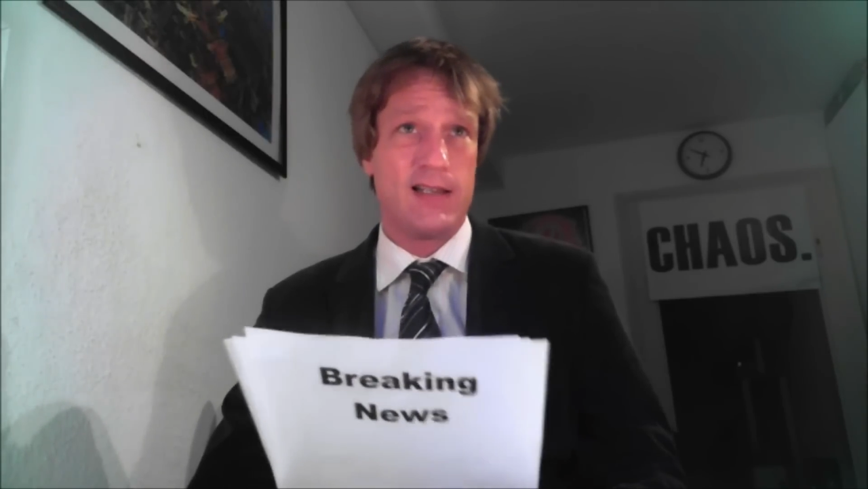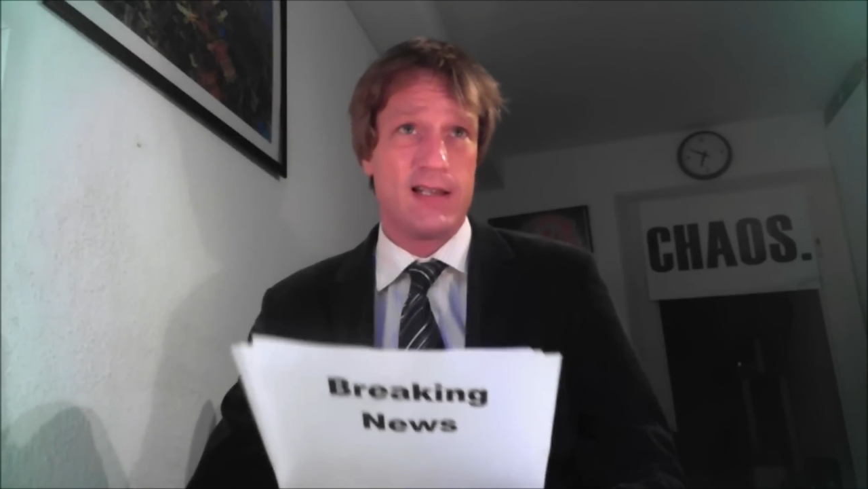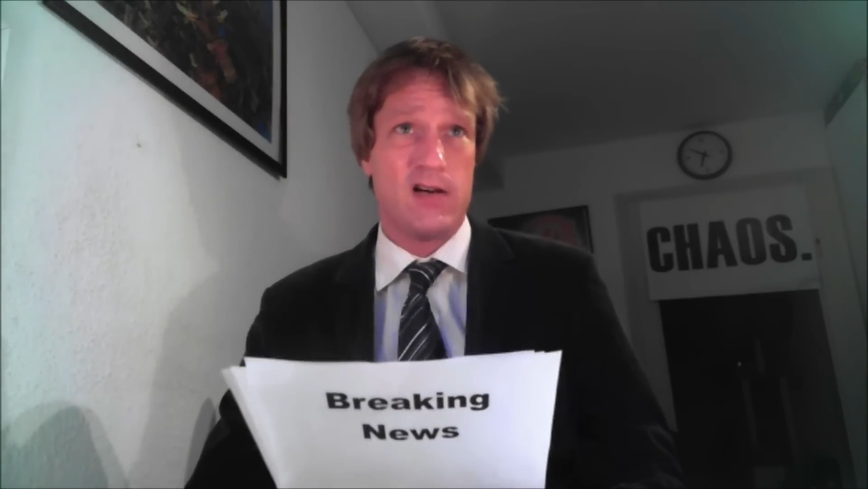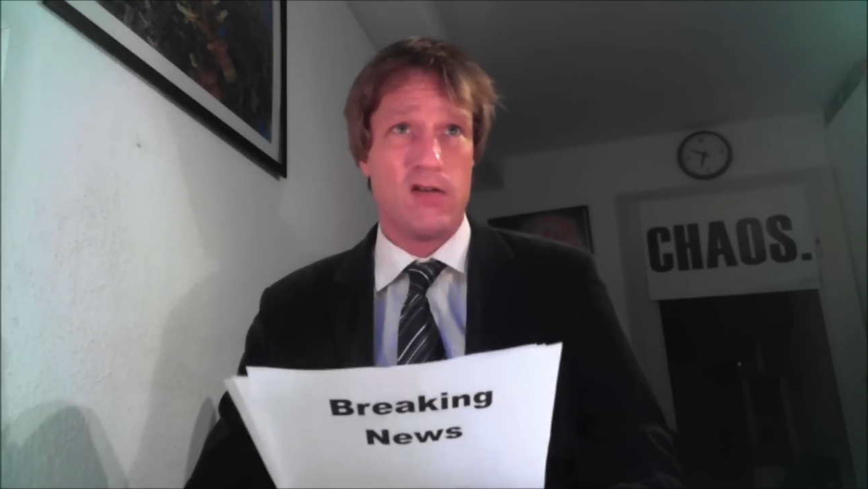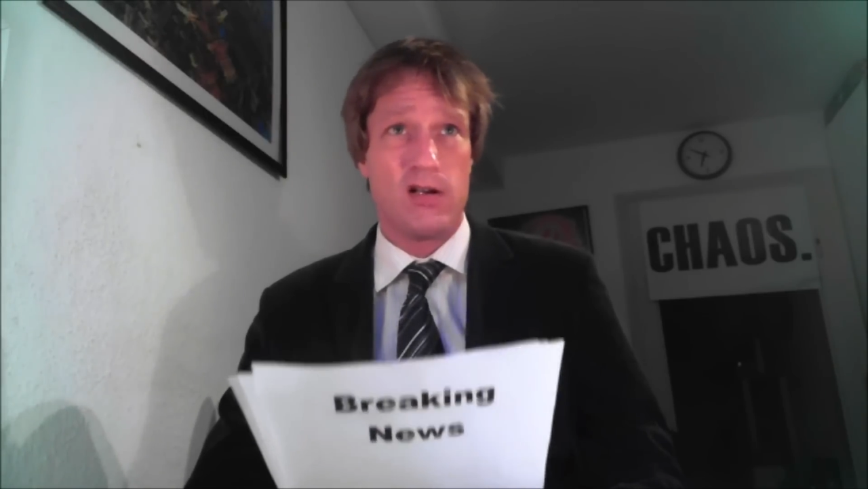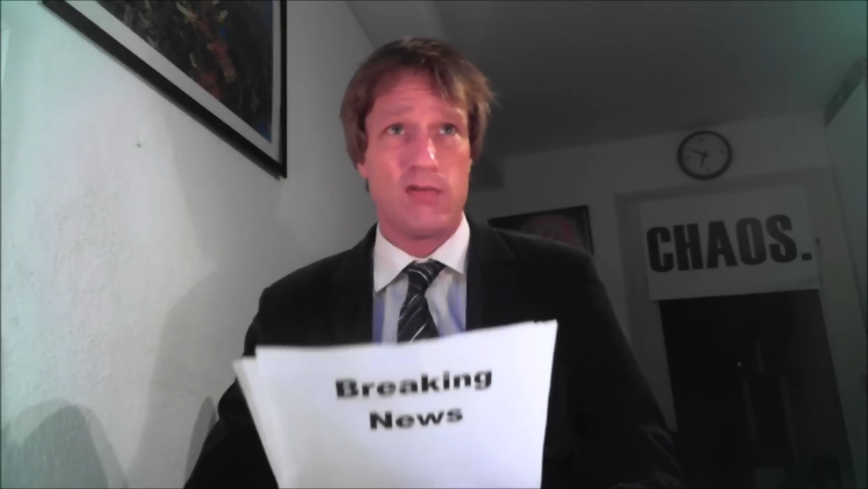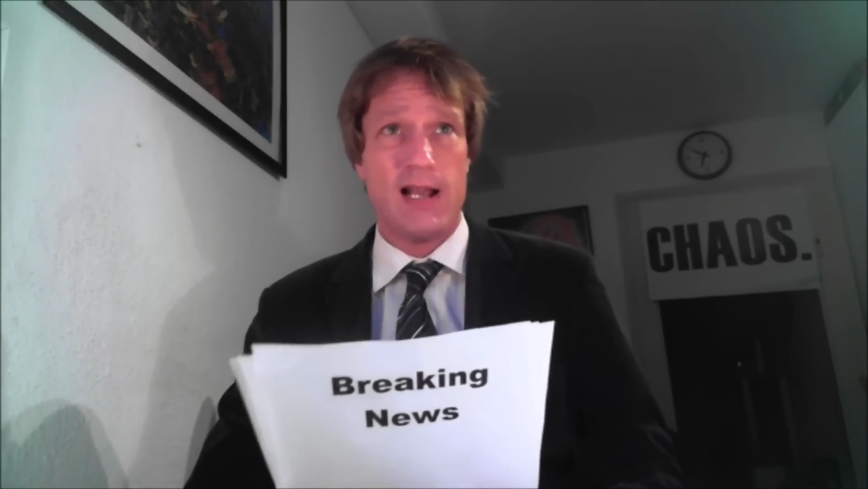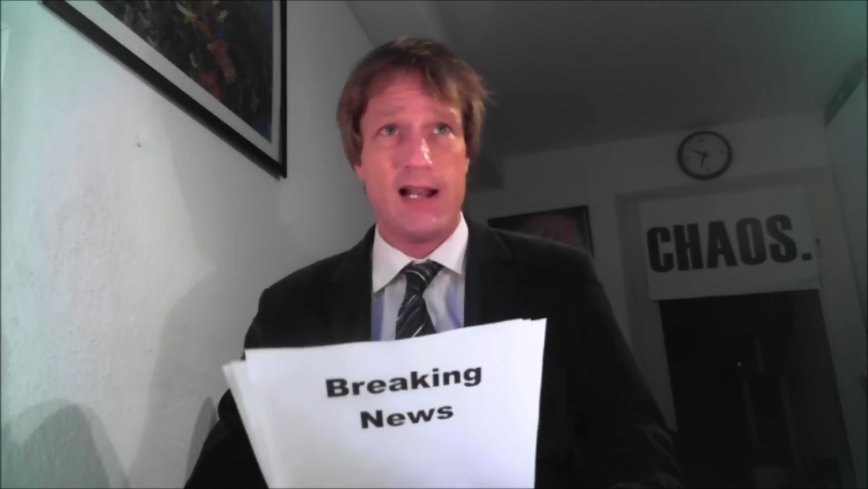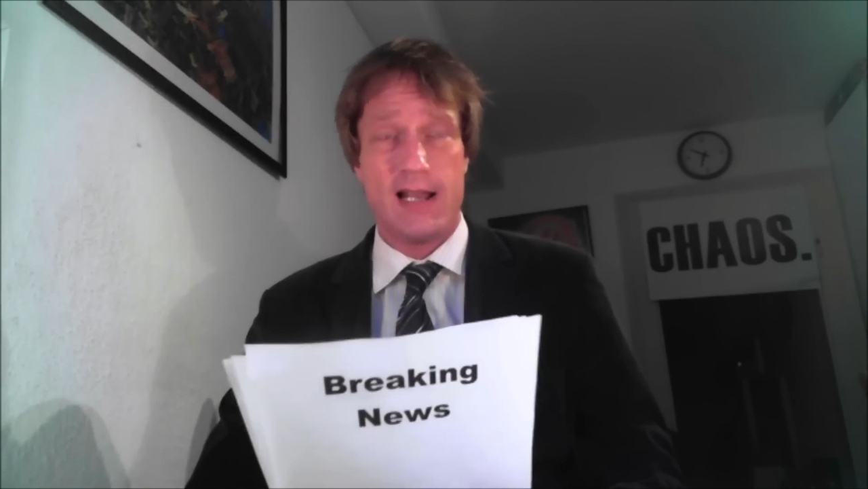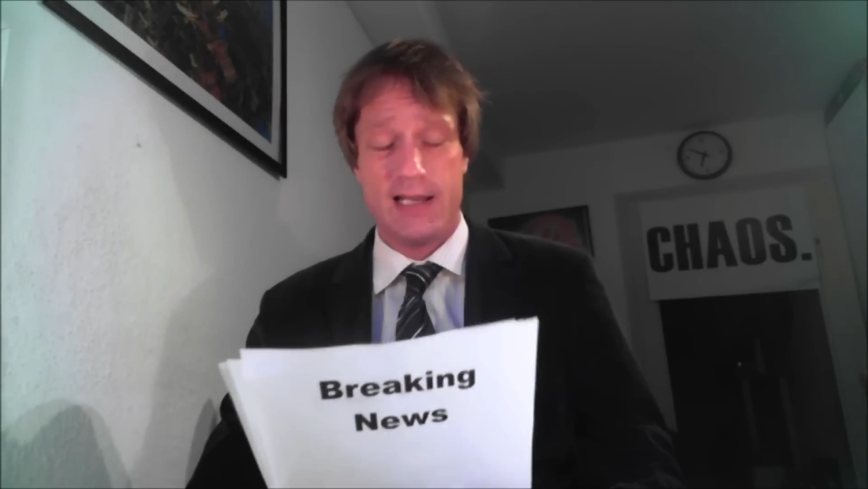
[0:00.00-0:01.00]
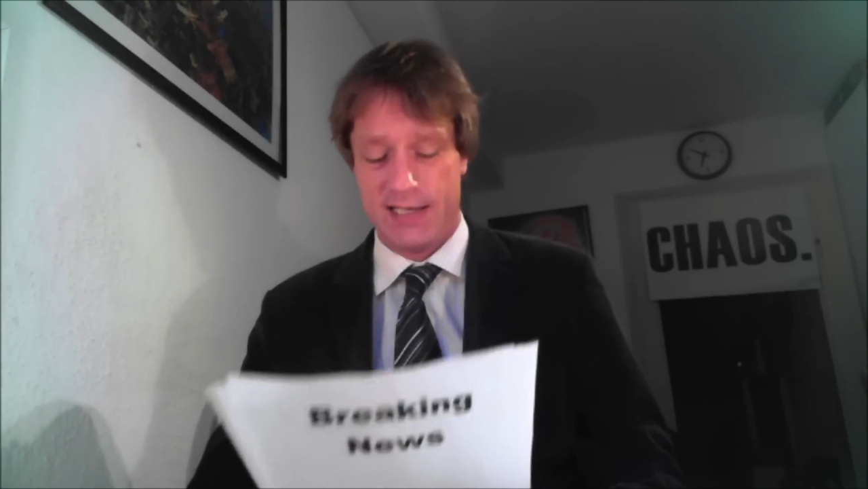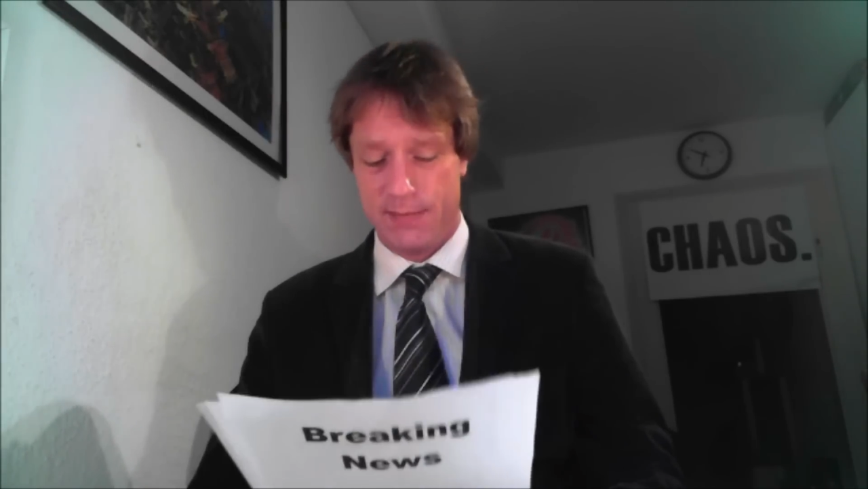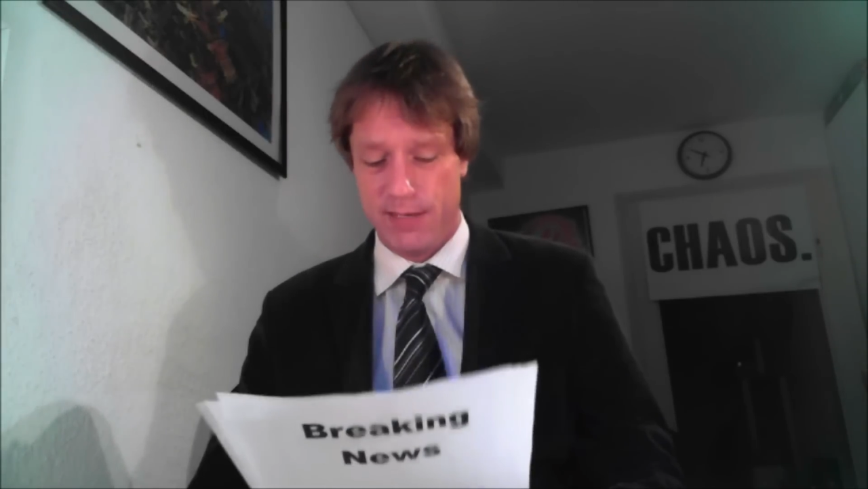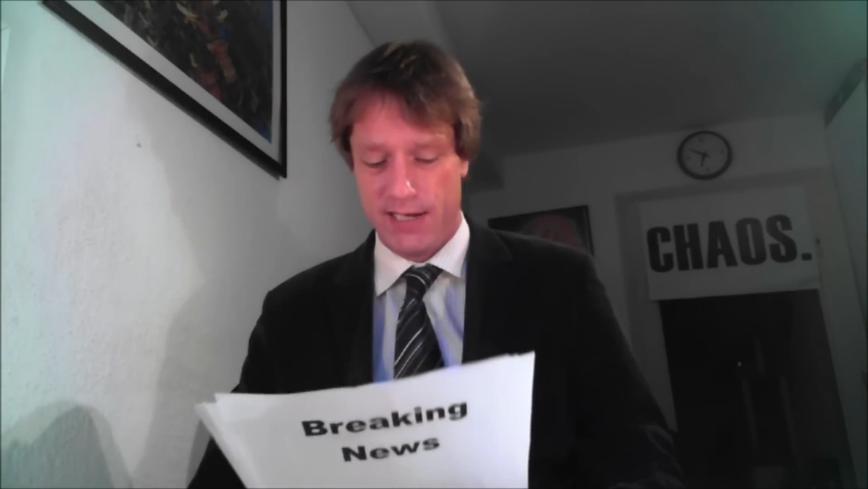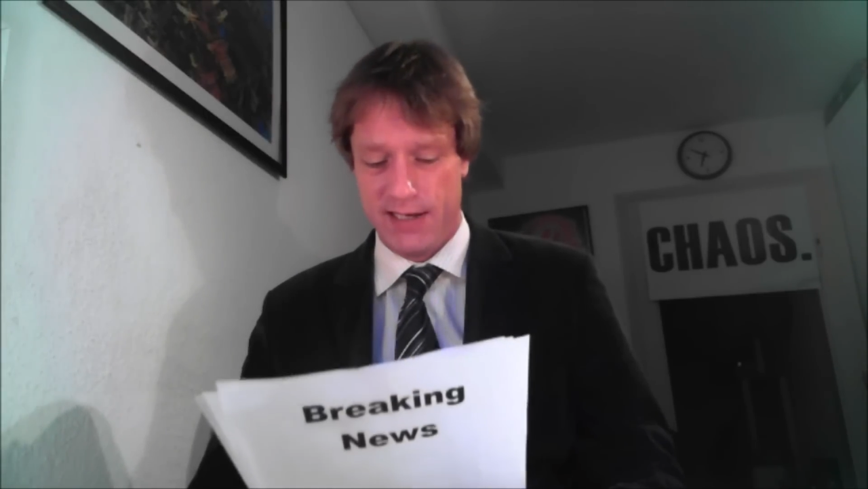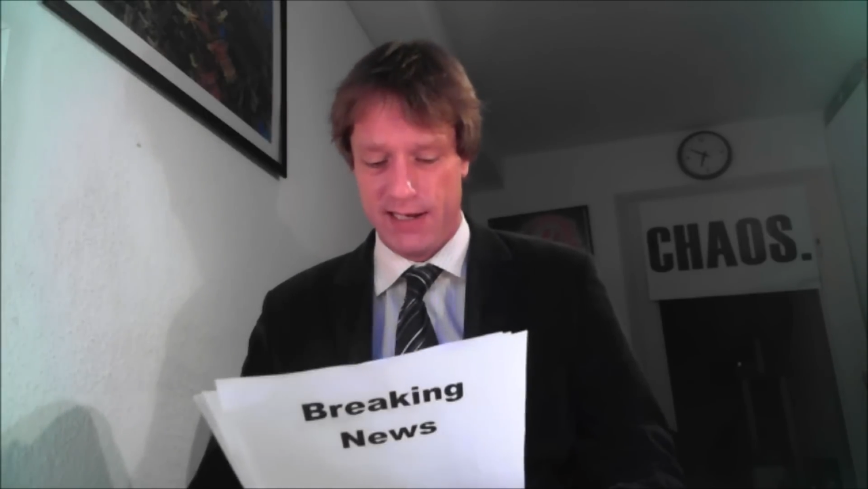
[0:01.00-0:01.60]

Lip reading: The Holy Grail has been